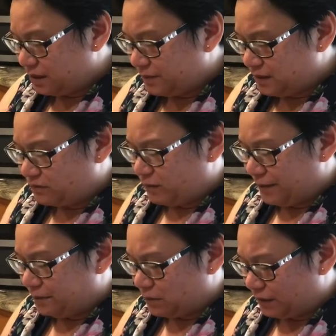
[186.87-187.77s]
bit of
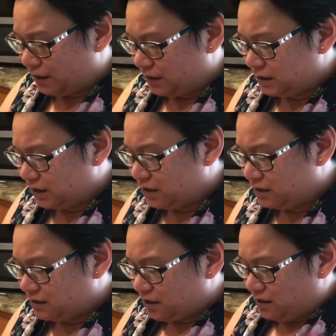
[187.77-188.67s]
ripe already. Like,
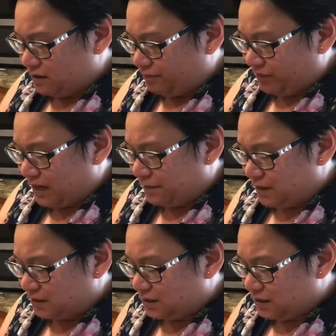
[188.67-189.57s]
I
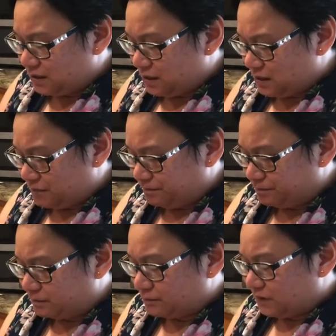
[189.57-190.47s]
bought this.
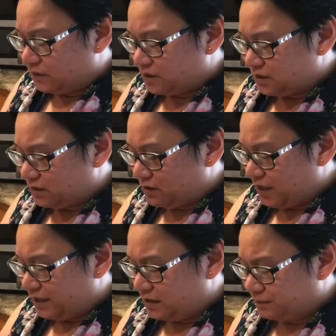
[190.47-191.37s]
It's still
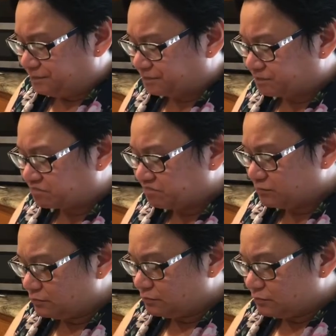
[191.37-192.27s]
kind of.
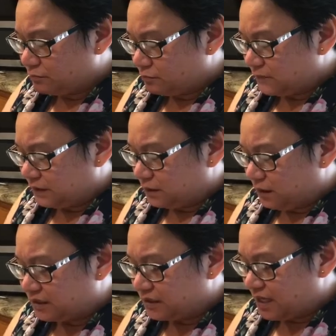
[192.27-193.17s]

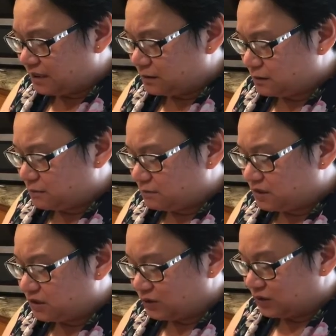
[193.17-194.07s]
It's not
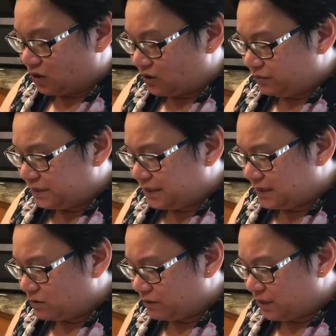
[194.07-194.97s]
so soft, but
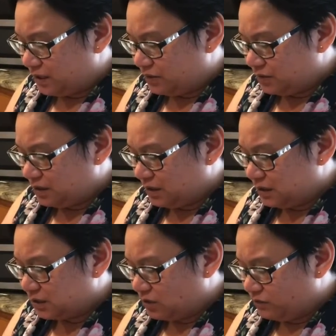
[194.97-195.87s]
now when I used it,
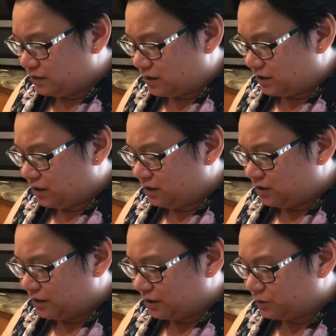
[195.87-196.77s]
it's soft now. I think you're
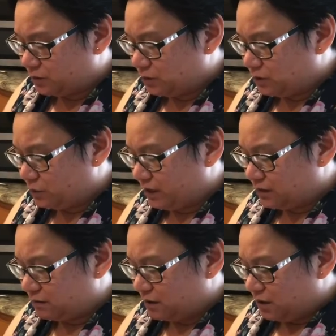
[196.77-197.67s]
not supposed to wait
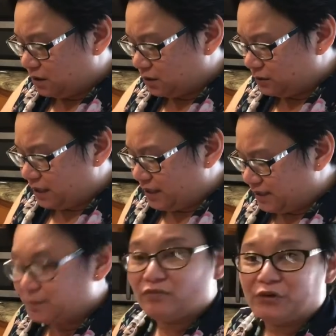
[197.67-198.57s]
2
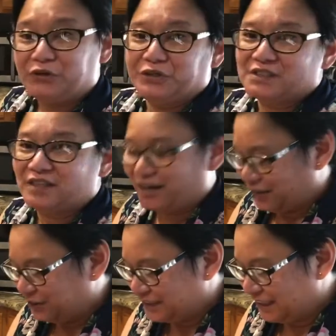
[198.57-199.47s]
days before you start
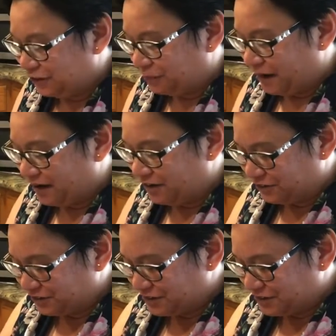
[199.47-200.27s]
using your mangoes.